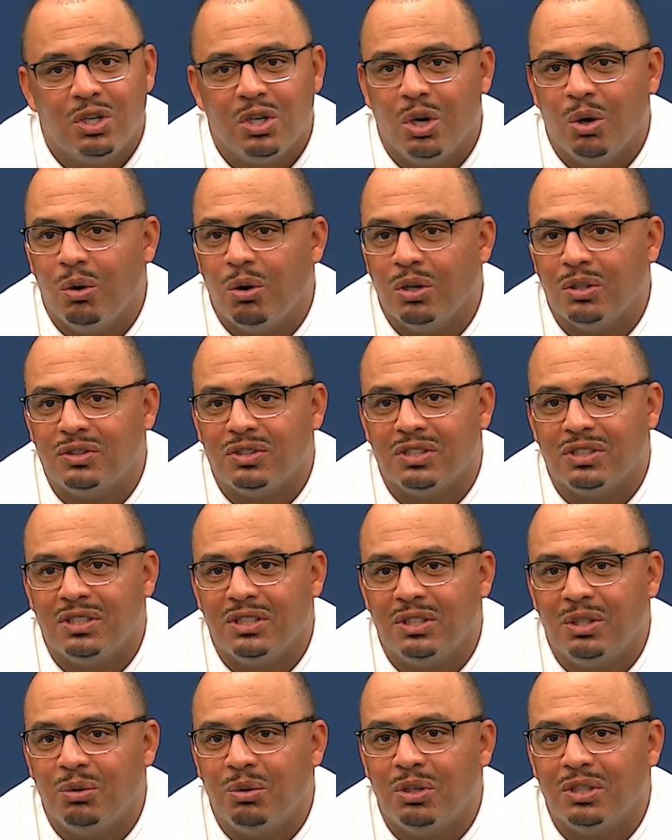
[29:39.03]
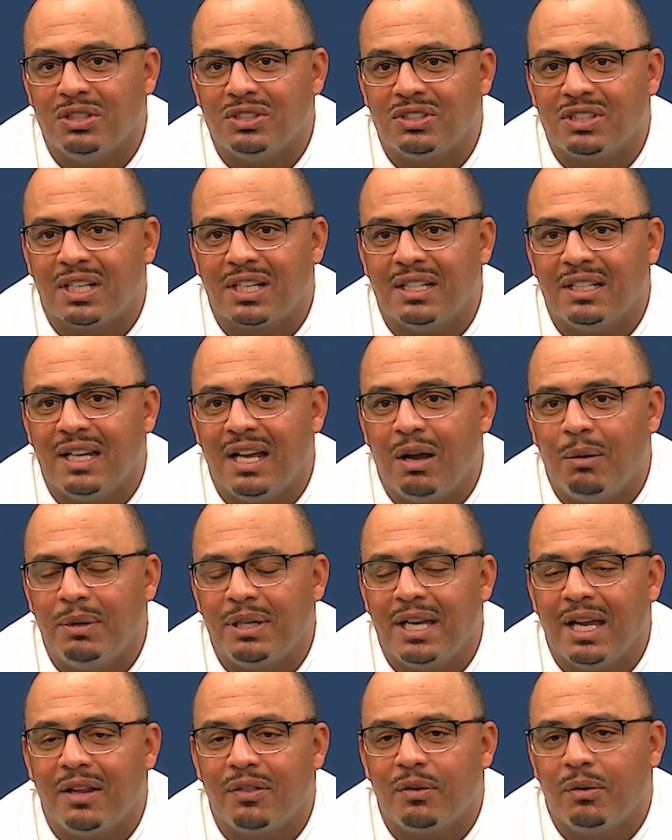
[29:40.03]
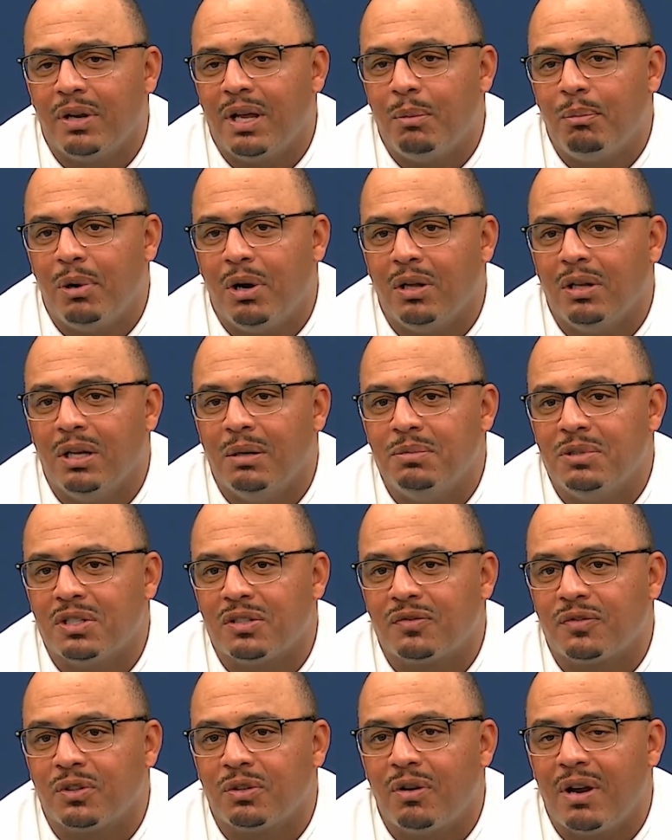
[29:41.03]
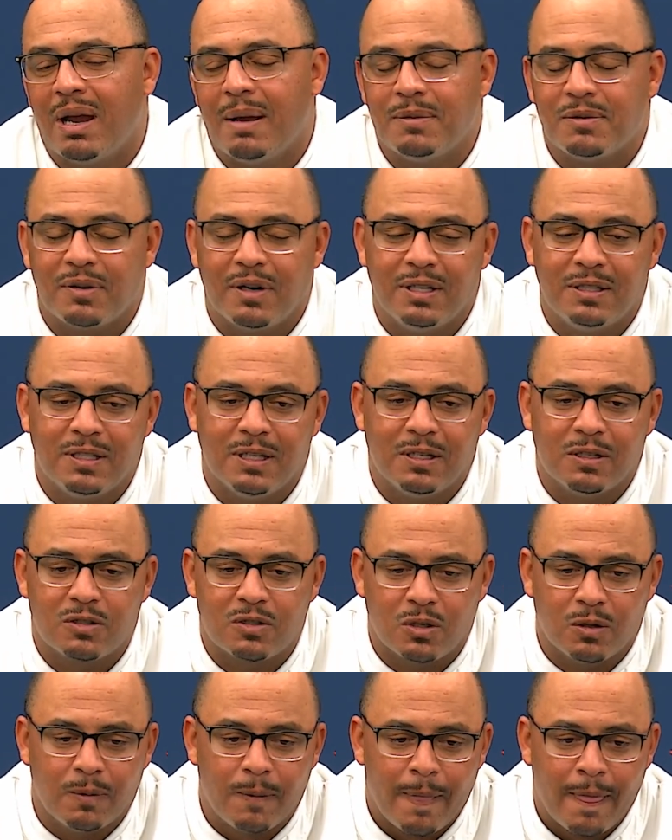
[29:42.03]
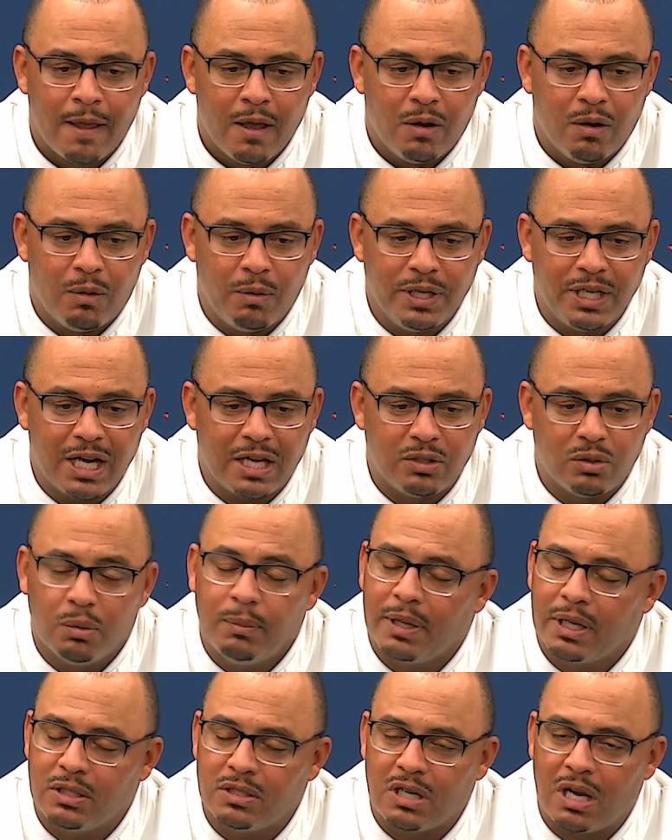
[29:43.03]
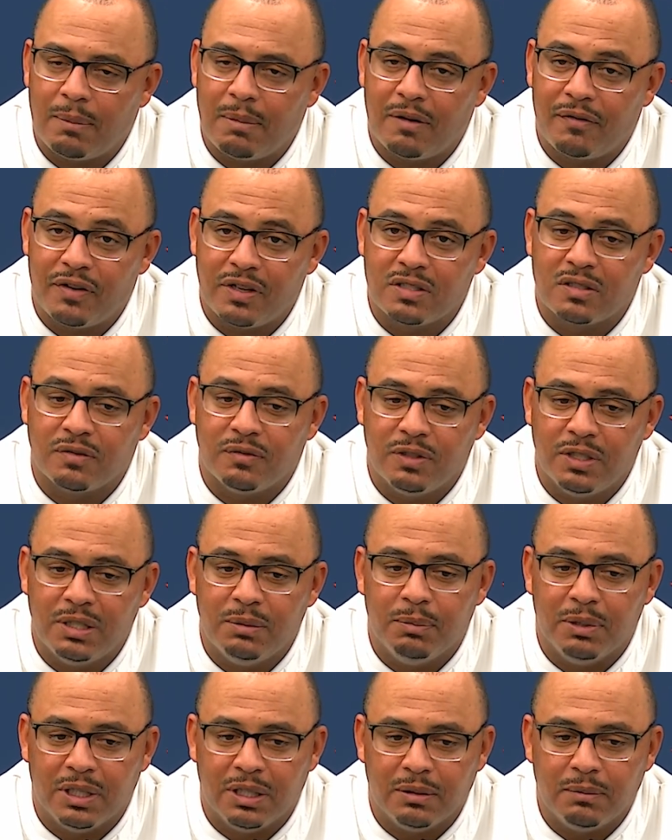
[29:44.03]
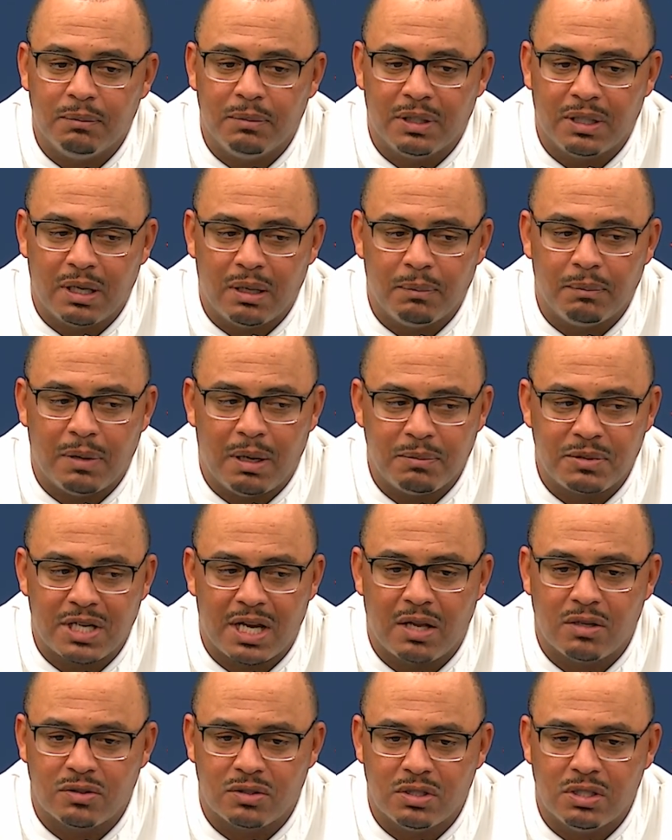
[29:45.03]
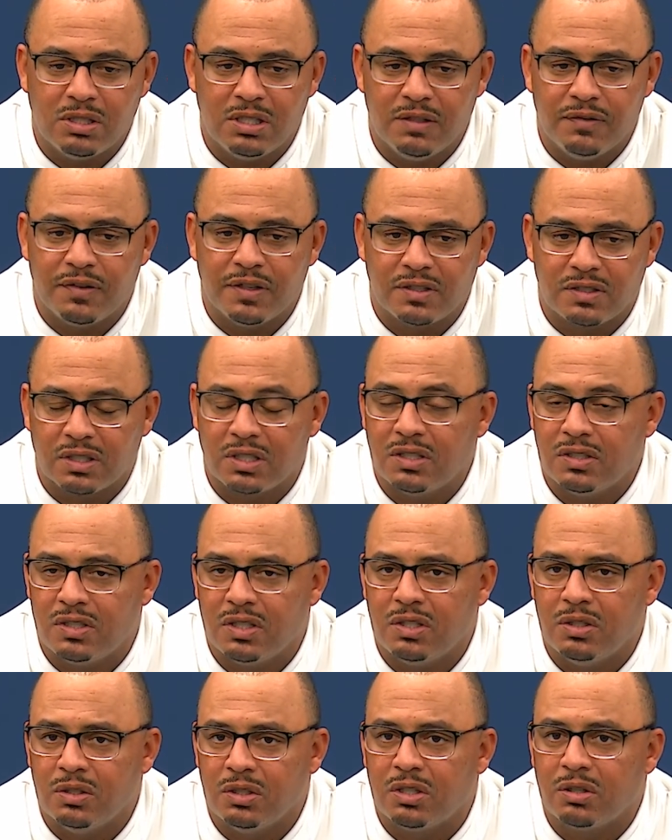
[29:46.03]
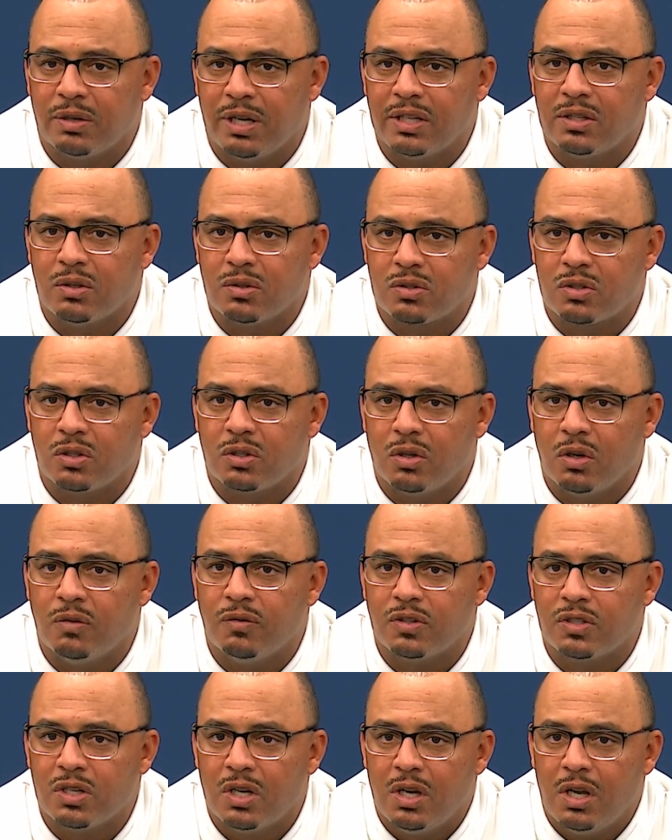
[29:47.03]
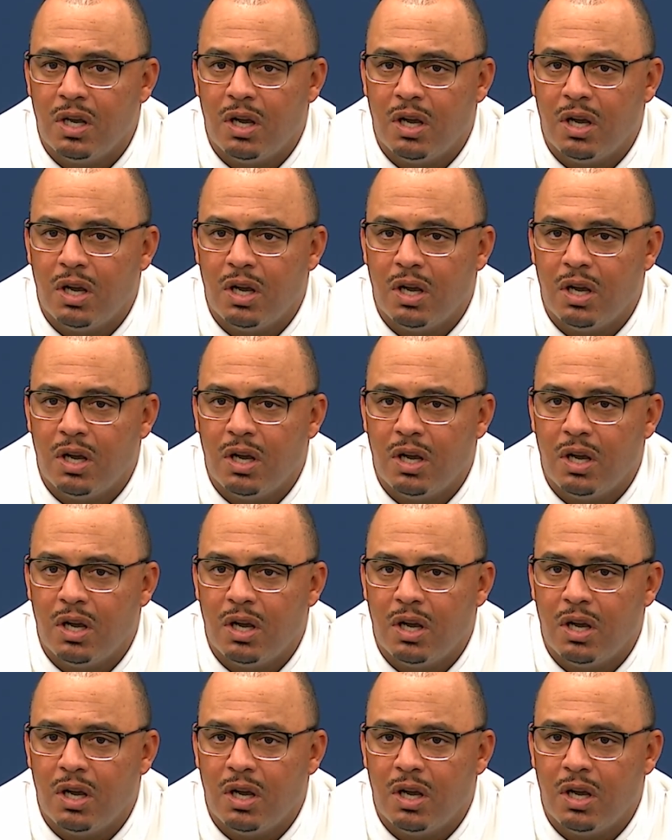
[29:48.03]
go on to second down. We can't throw that ball up just for grabs right there. So, but we got to do a better job offensively. But I'm challenging the defense to continue to create those turnovers.